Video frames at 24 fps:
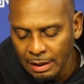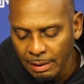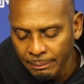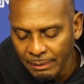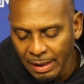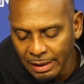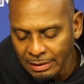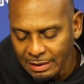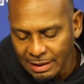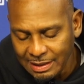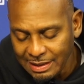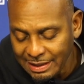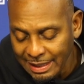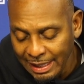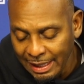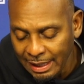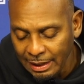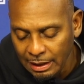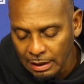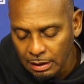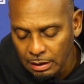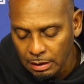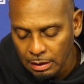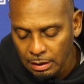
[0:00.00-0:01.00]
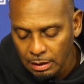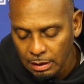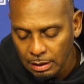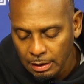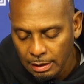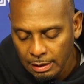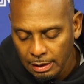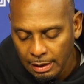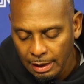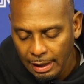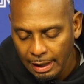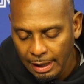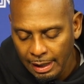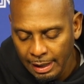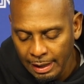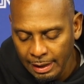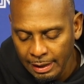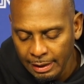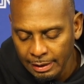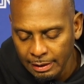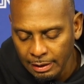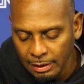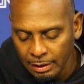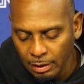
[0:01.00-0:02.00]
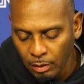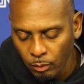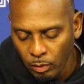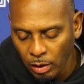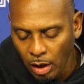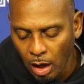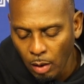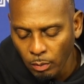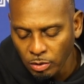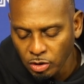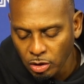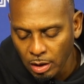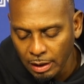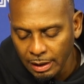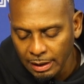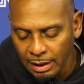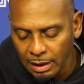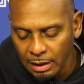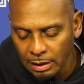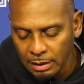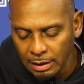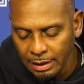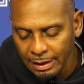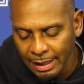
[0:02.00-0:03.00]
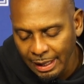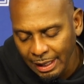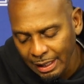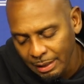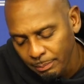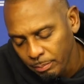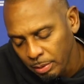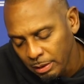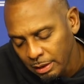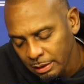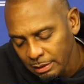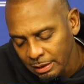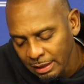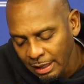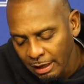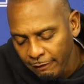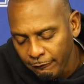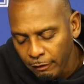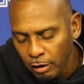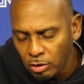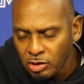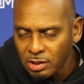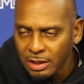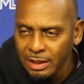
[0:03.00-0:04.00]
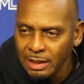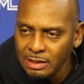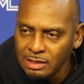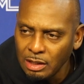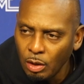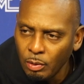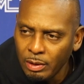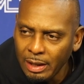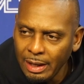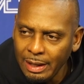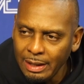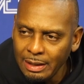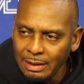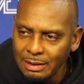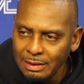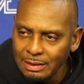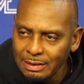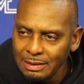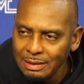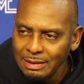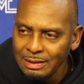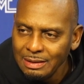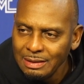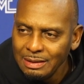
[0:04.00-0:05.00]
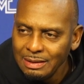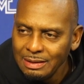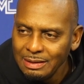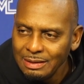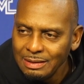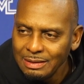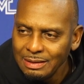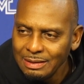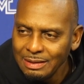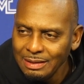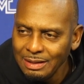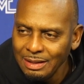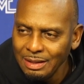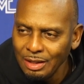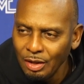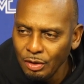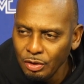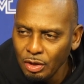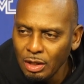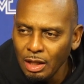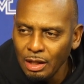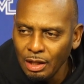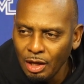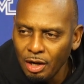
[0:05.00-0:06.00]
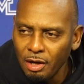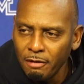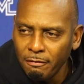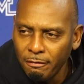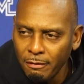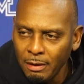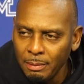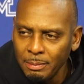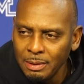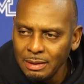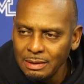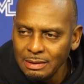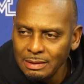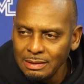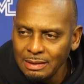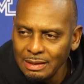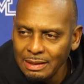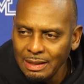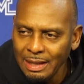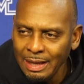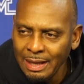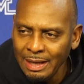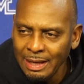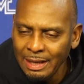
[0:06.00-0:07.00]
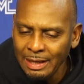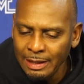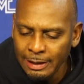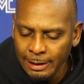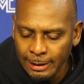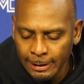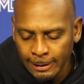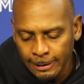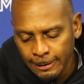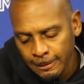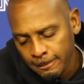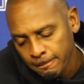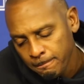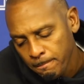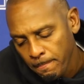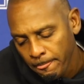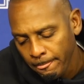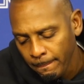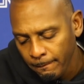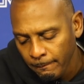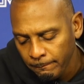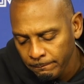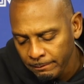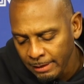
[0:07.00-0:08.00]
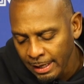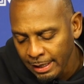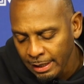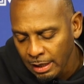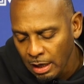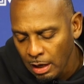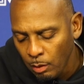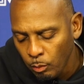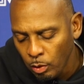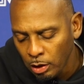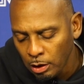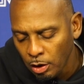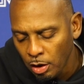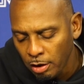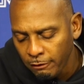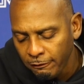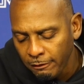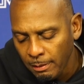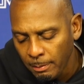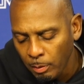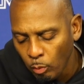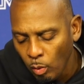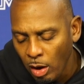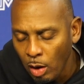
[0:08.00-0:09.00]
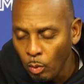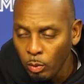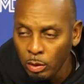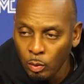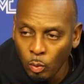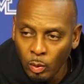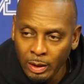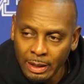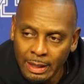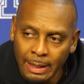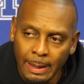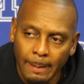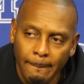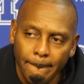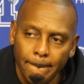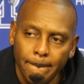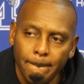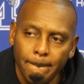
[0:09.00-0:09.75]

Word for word: I'm not just saying it. And uh, we're always going to get a good game, but the adversity is okay. You know, you can learn from it. And um, thank God we're learning from it while we're winning.